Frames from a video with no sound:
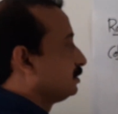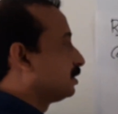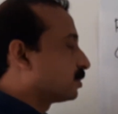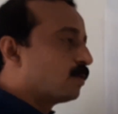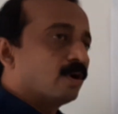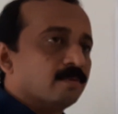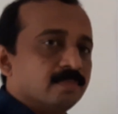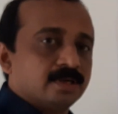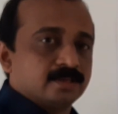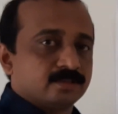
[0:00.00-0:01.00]
These are column
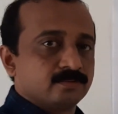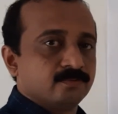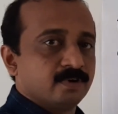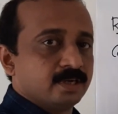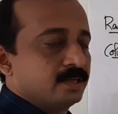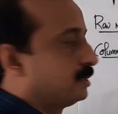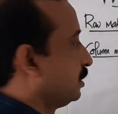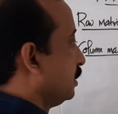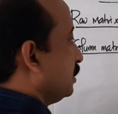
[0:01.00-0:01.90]
matrices. Why?